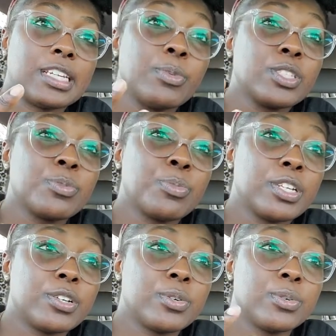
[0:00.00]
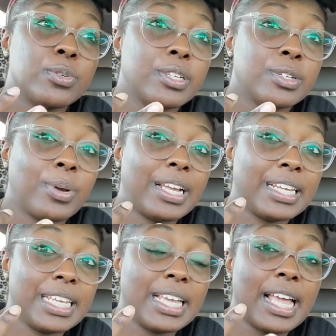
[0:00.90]
it was pretty cool and
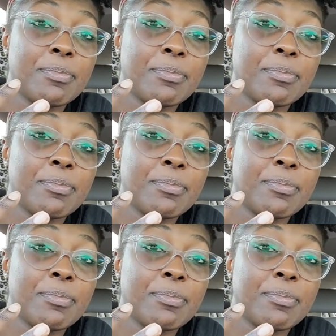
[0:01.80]
raining,